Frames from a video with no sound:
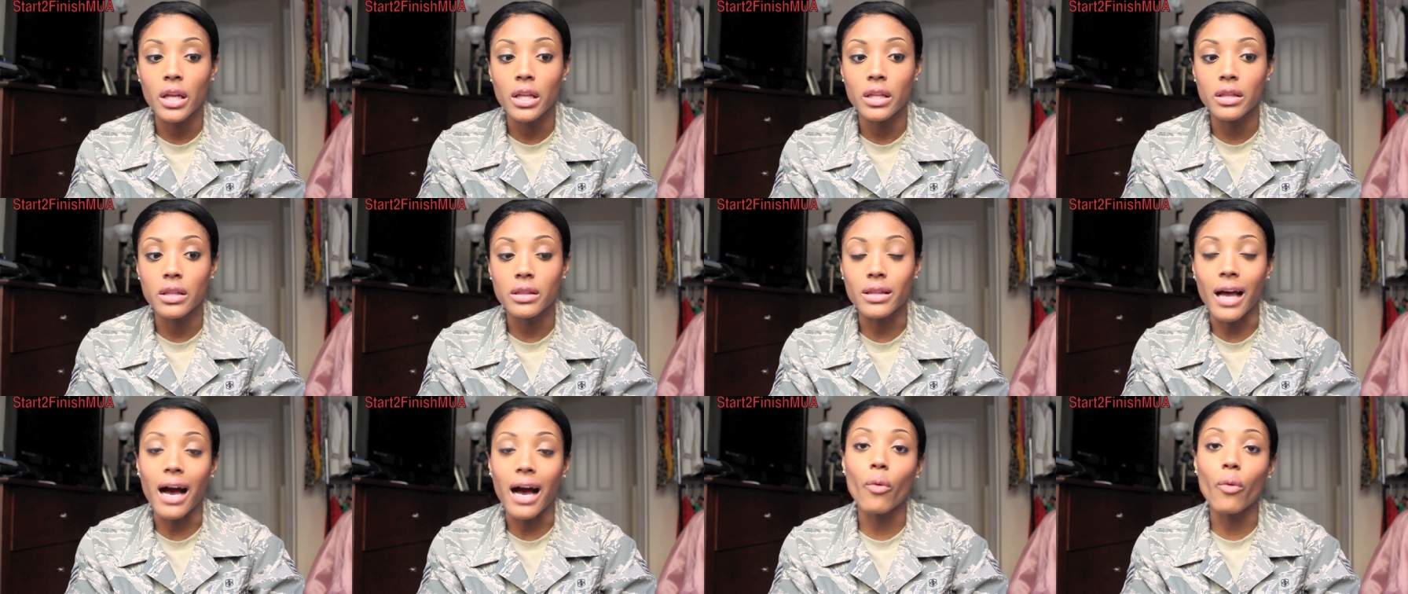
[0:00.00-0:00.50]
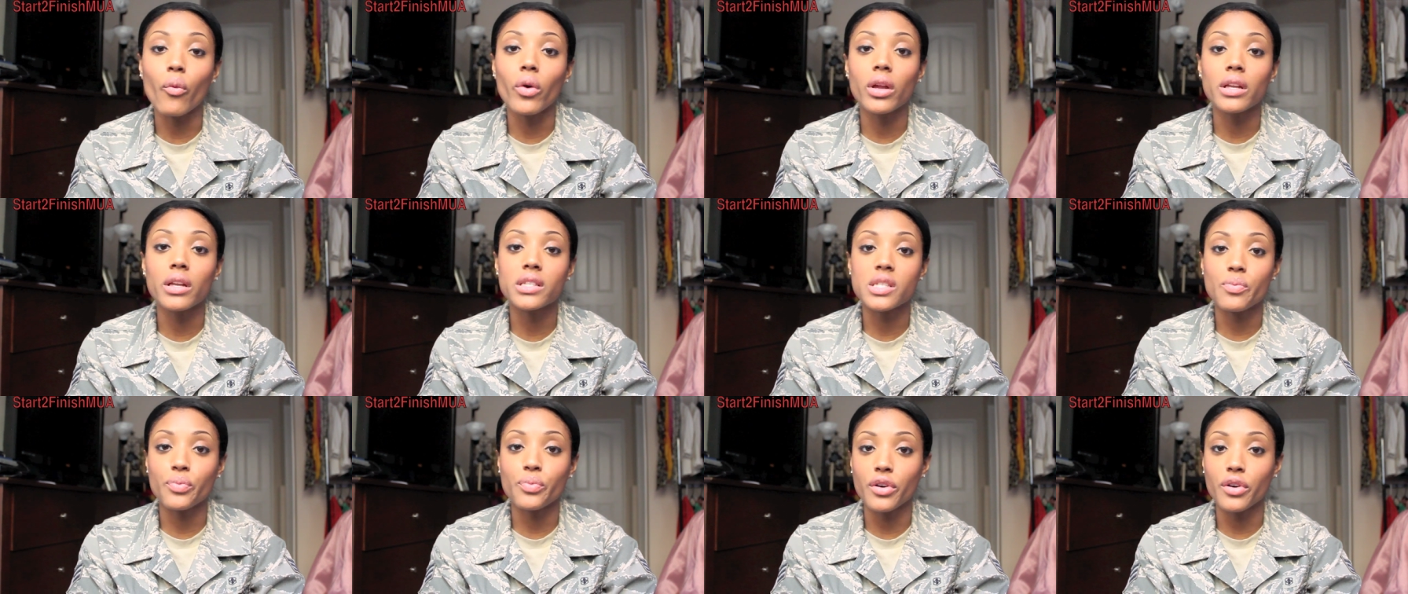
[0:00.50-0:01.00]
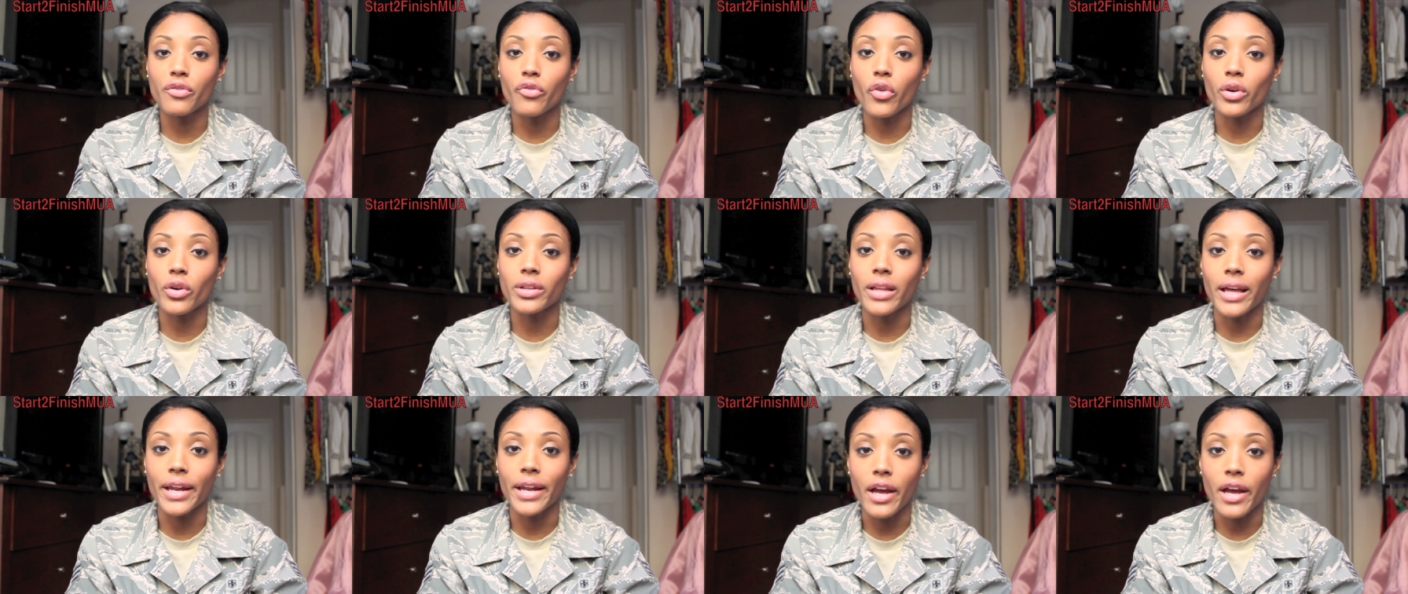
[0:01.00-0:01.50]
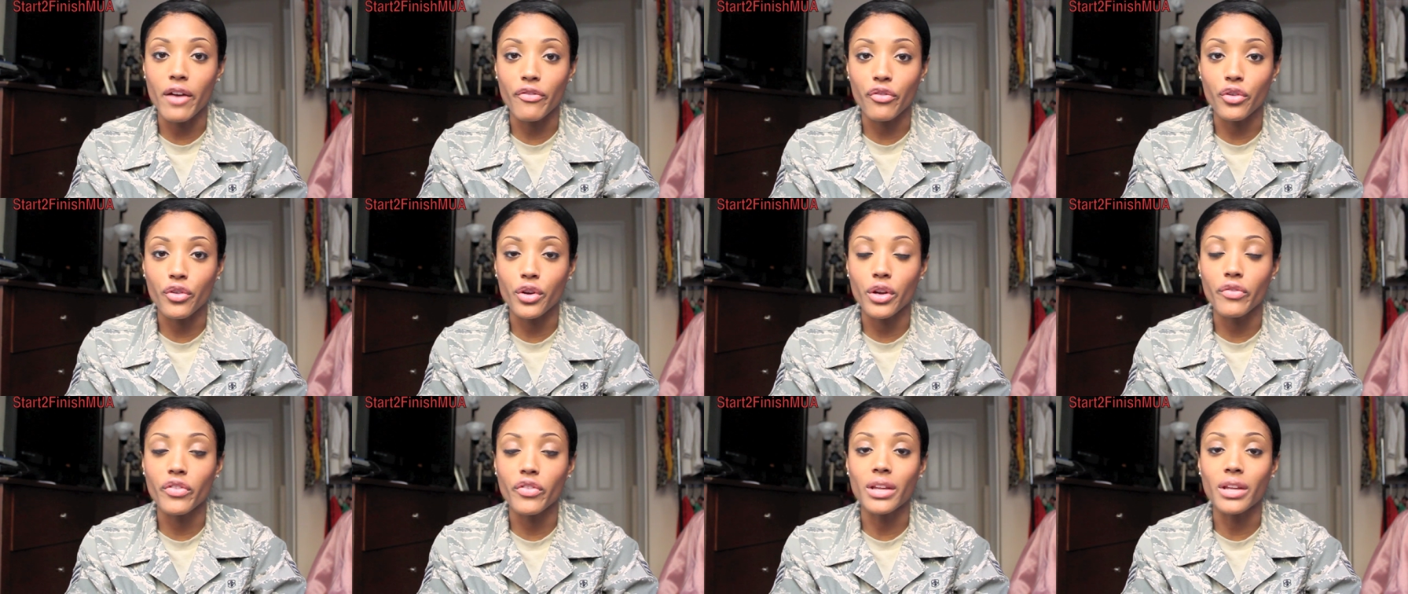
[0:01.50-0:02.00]
not willing to put forth that
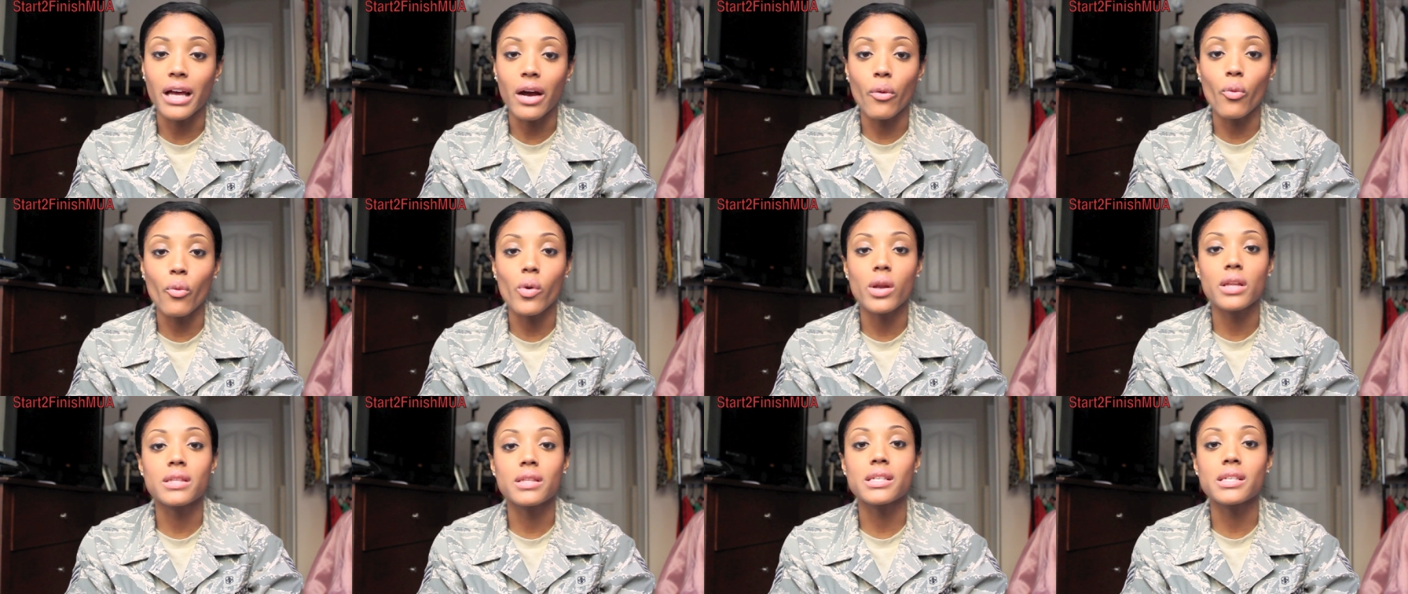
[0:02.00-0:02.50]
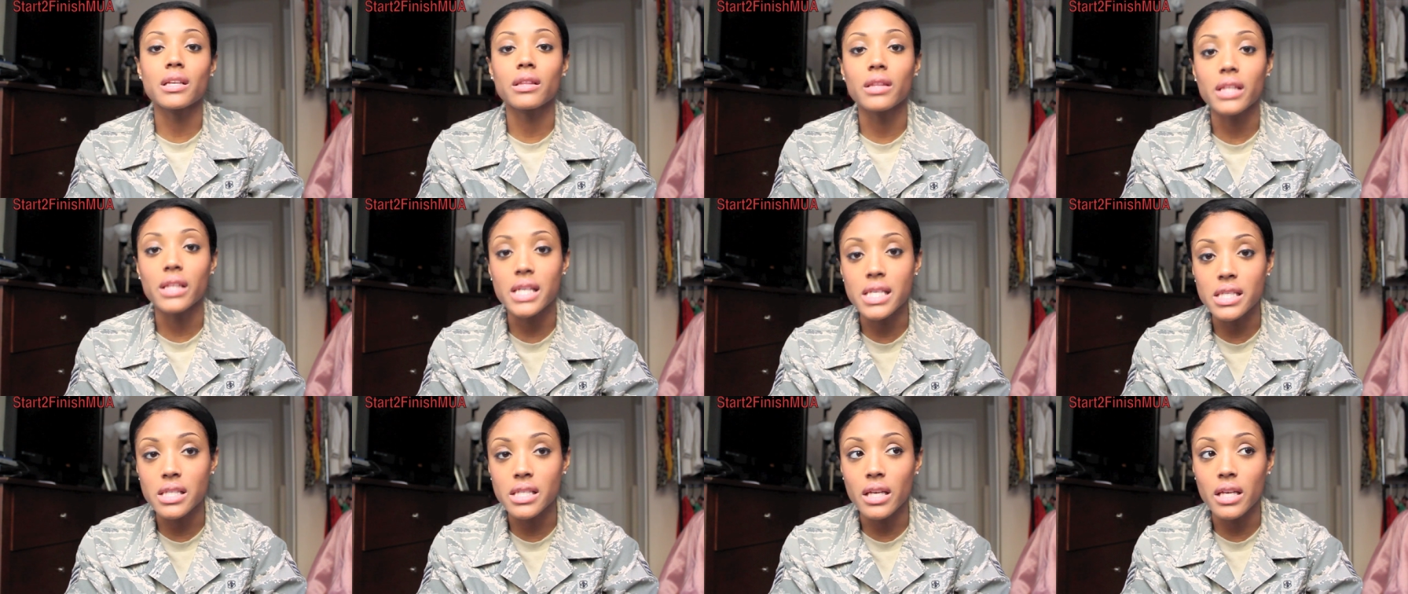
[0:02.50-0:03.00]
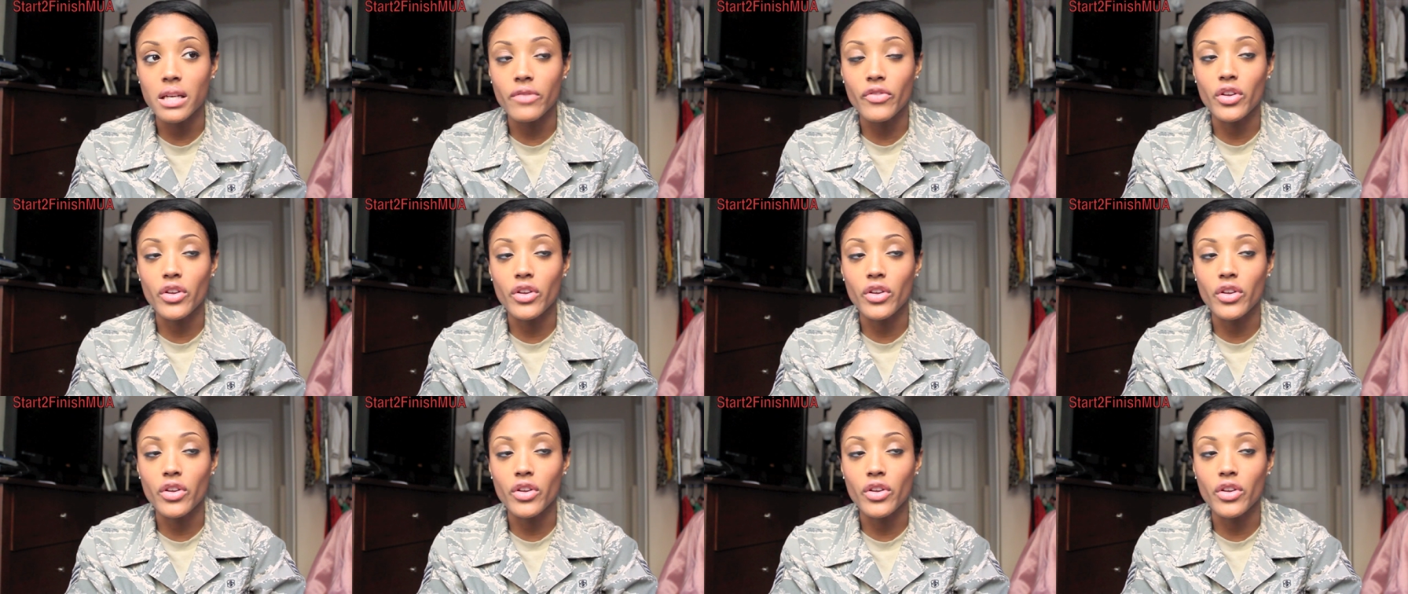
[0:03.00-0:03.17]
effort, if you're not willing to listen,